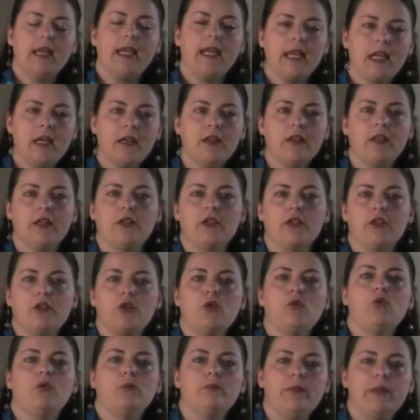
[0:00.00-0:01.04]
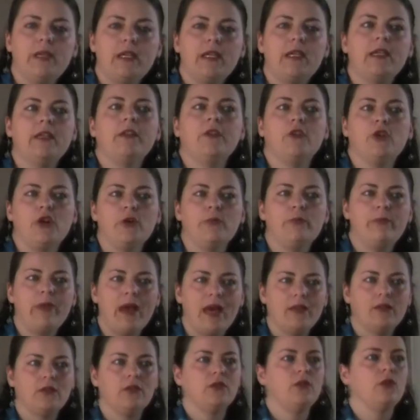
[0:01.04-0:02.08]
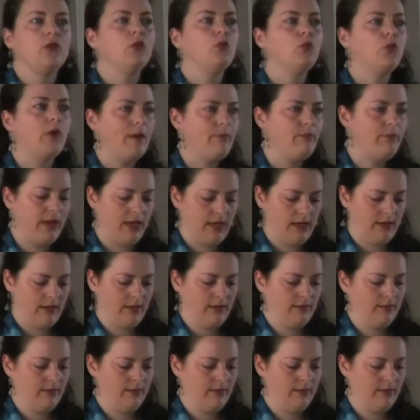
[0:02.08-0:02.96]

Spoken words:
English will be your best weapon.